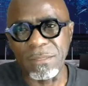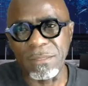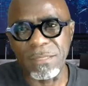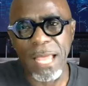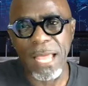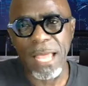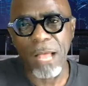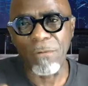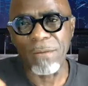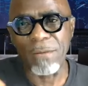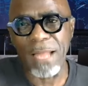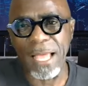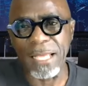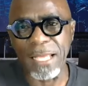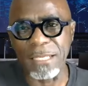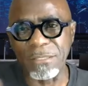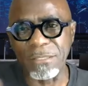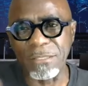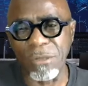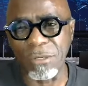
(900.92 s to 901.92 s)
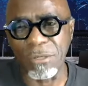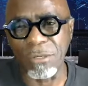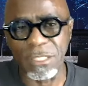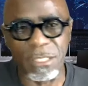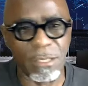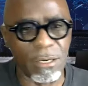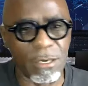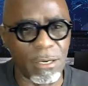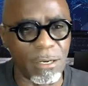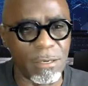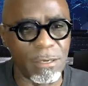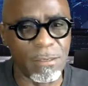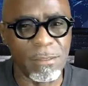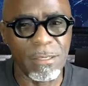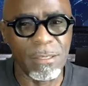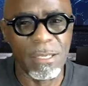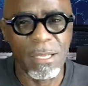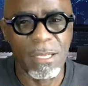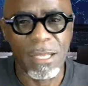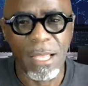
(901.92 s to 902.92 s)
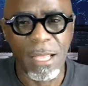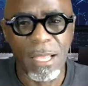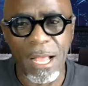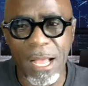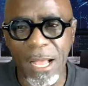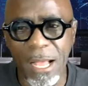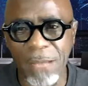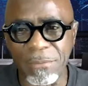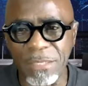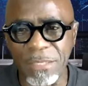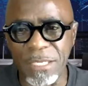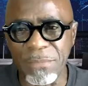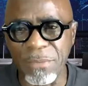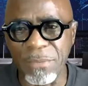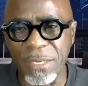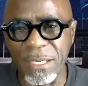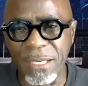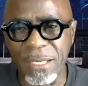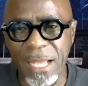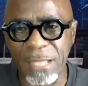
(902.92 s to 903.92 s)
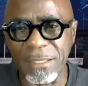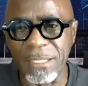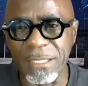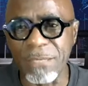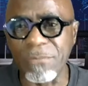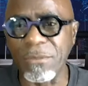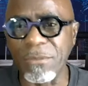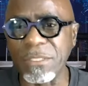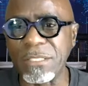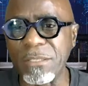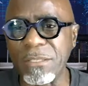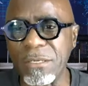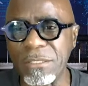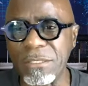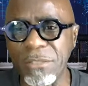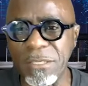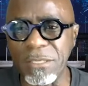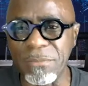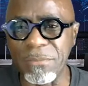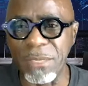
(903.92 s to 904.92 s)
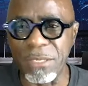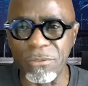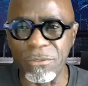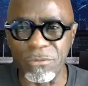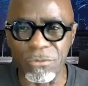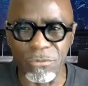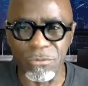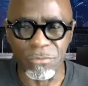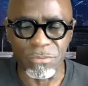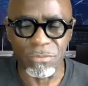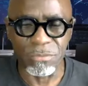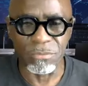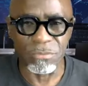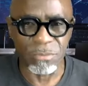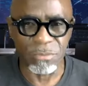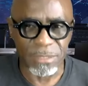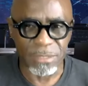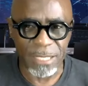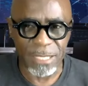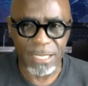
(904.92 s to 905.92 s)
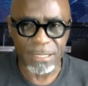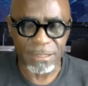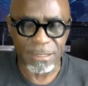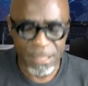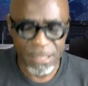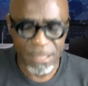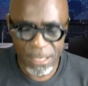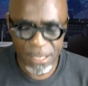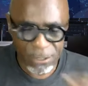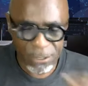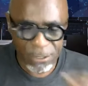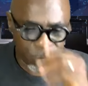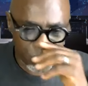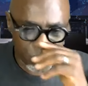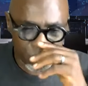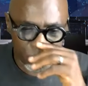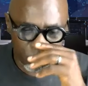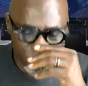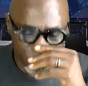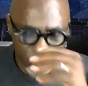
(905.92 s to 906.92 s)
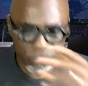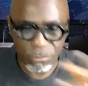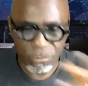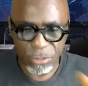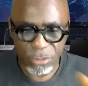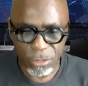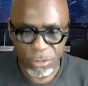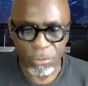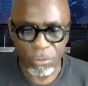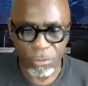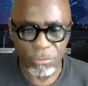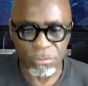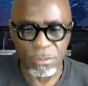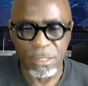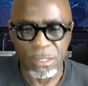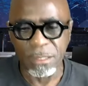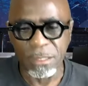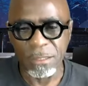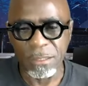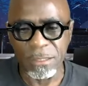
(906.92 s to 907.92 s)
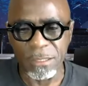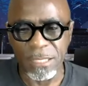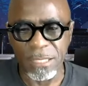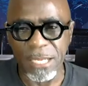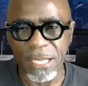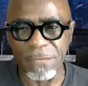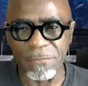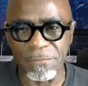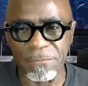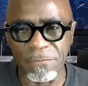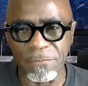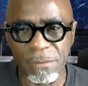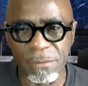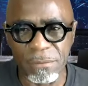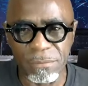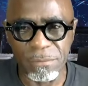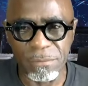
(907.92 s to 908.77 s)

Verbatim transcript: now, like Dr. Uh, Ibe, I think it was Dr. Ibe who said, who, you know, gave